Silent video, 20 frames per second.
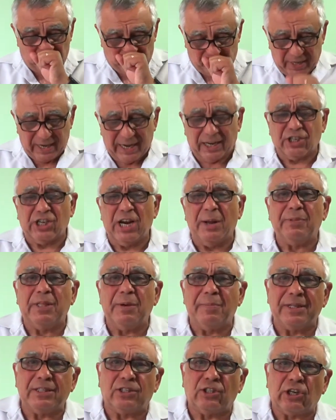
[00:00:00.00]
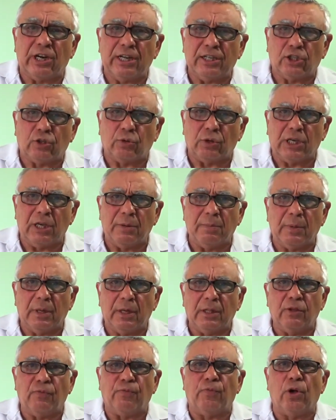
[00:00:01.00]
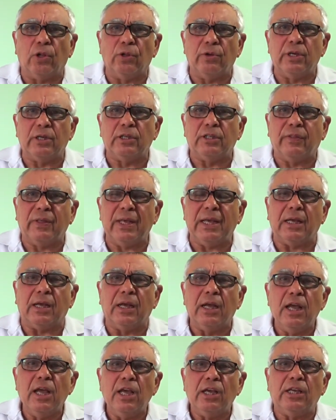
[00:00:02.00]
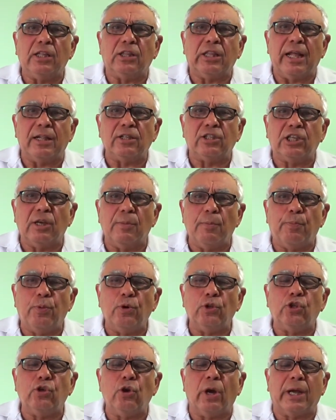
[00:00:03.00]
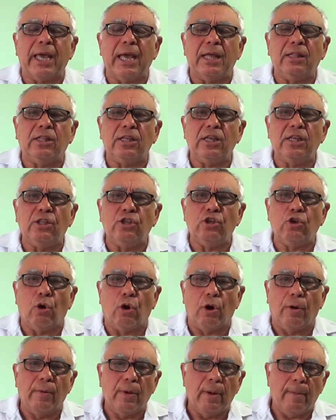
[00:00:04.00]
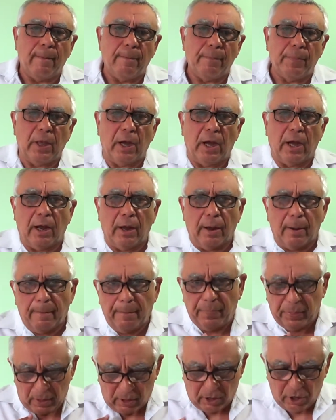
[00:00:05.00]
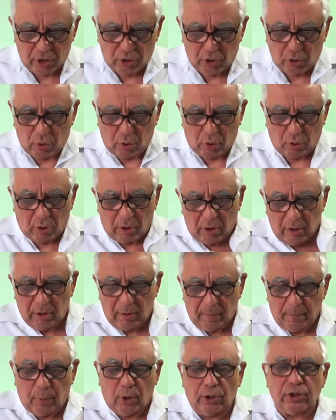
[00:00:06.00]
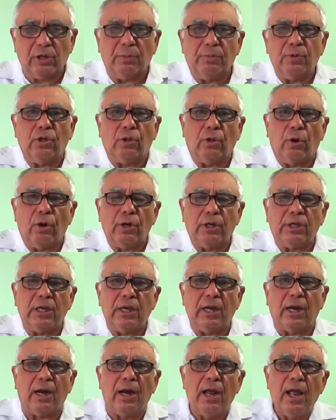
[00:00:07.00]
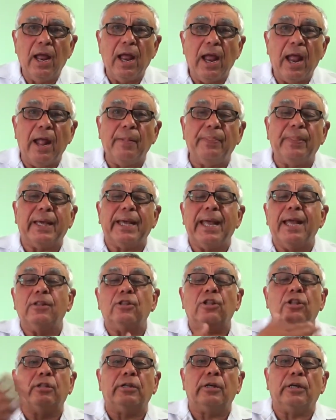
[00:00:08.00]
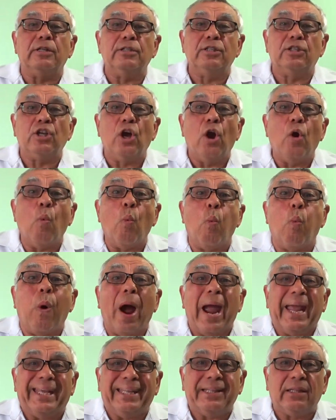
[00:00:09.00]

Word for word: Hashem demonstrates to him the following thing. He tells him, put your hand in your uh, in your bosom, you know, here, and the hand turns white.